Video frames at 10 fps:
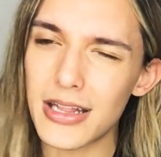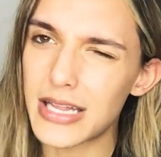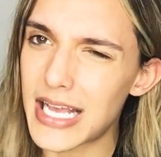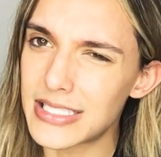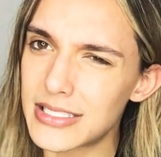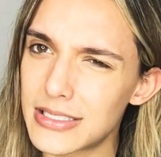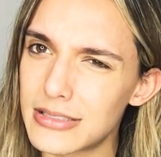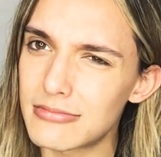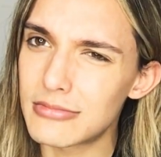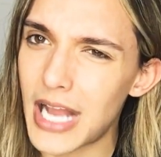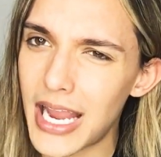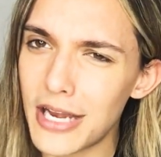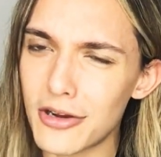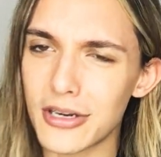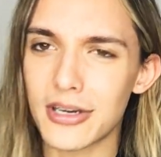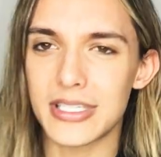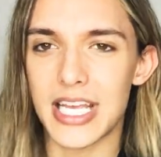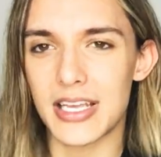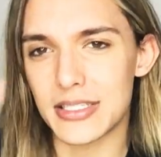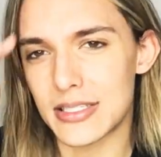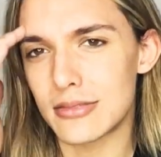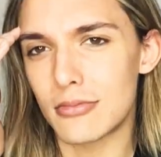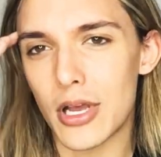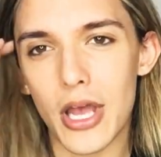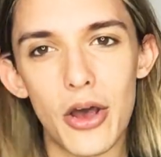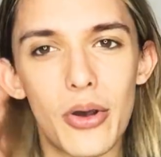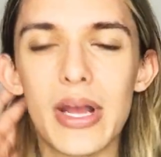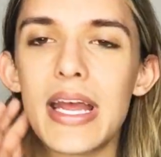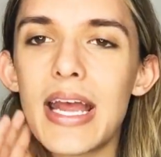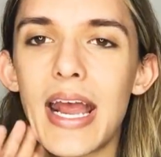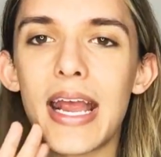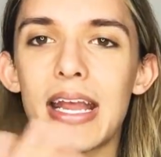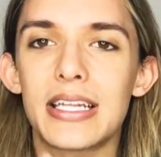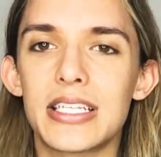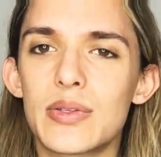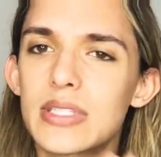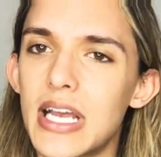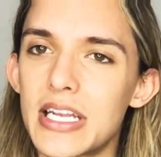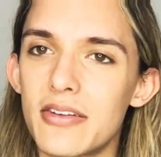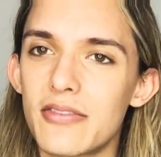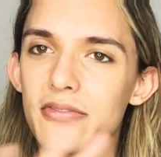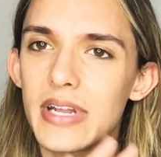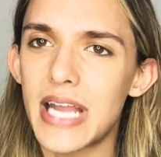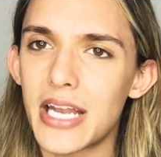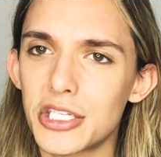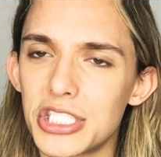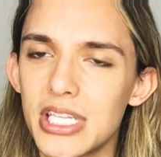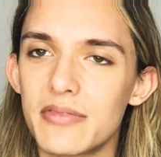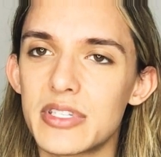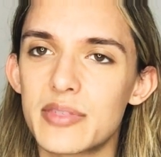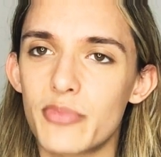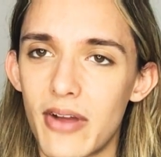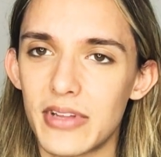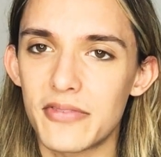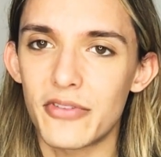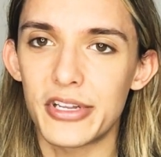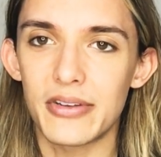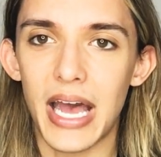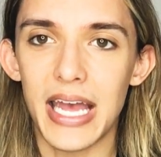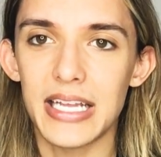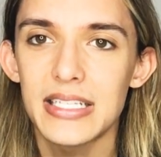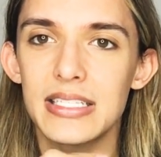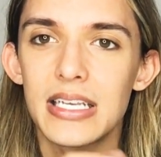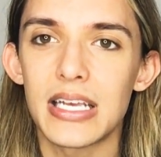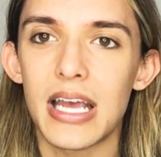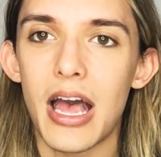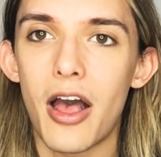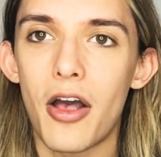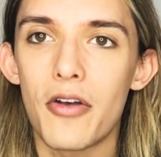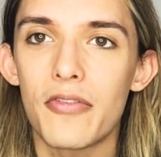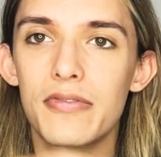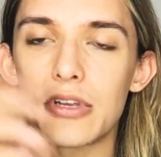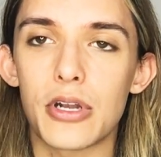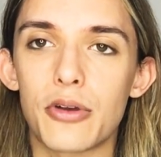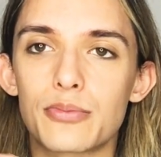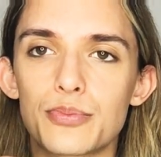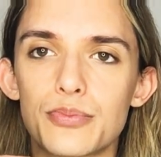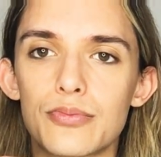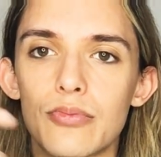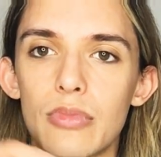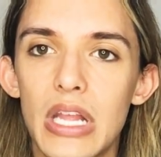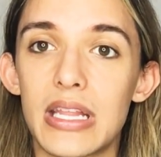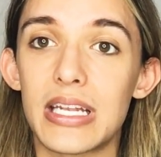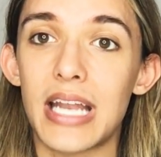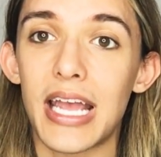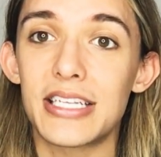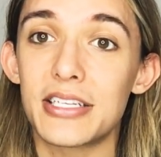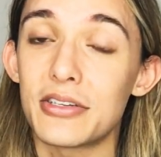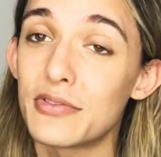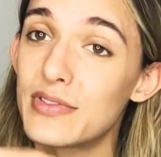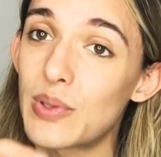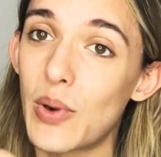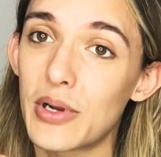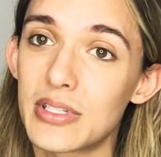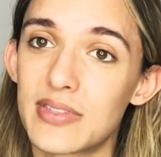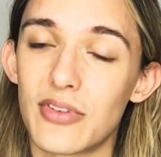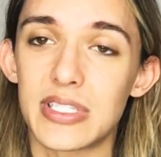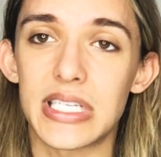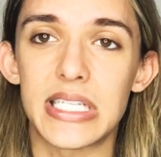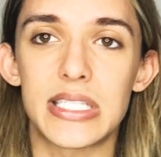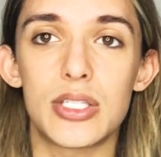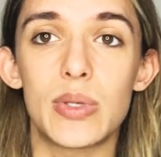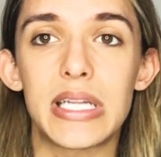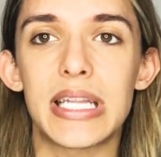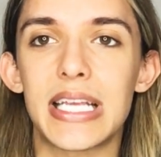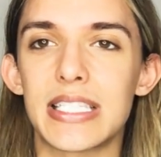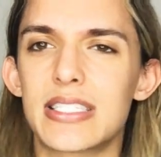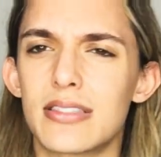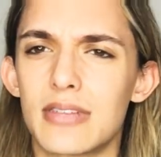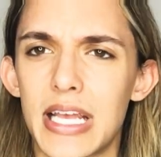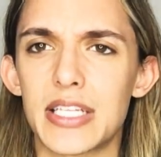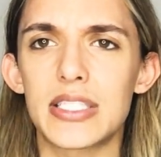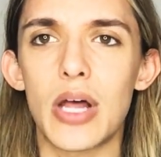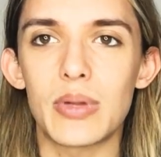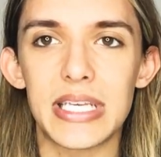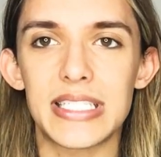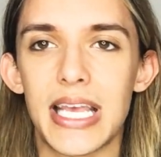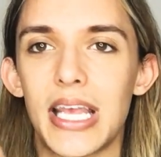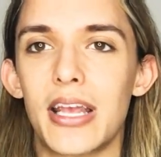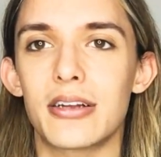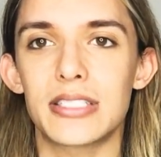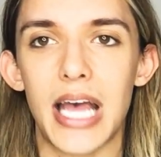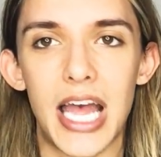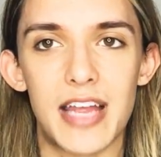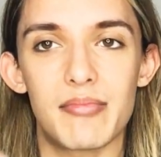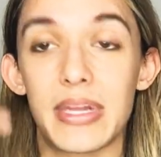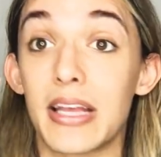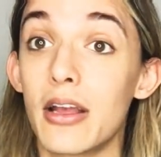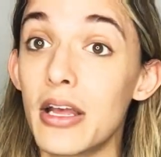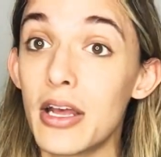last night or days ago, and this was kind of an energy that was prevalent for you guys of, you know, the Knight of Swords versus doing things like slowly, taking your time, being